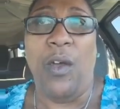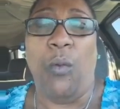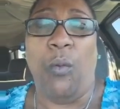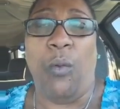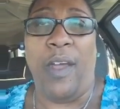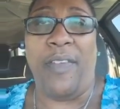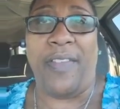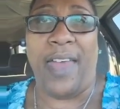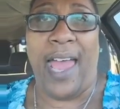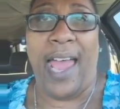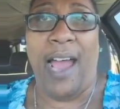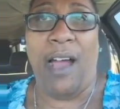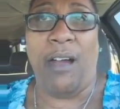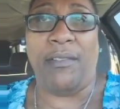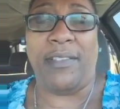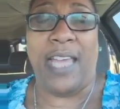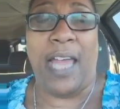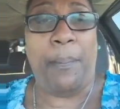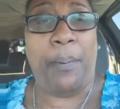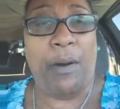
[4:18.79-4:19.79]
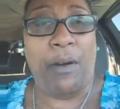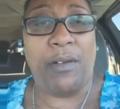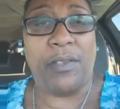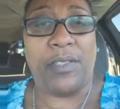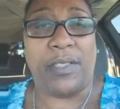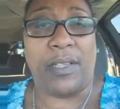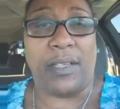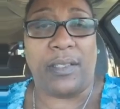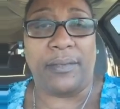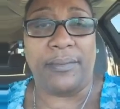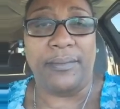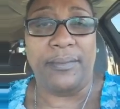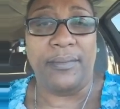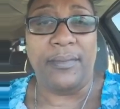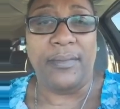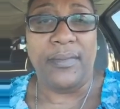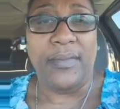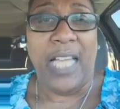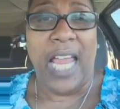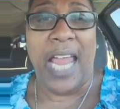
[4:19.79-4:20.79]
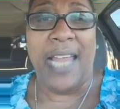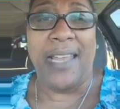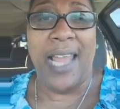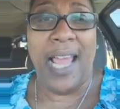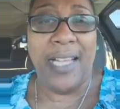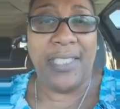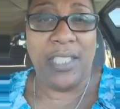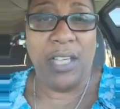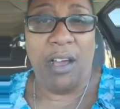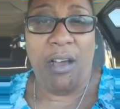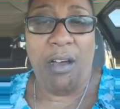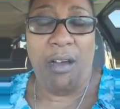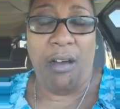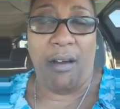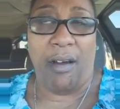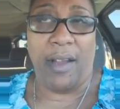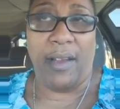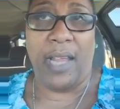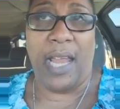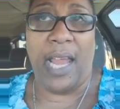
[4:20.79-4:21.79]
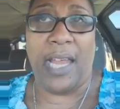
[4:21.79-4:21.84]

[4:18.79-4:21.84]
without that person? And that's hard.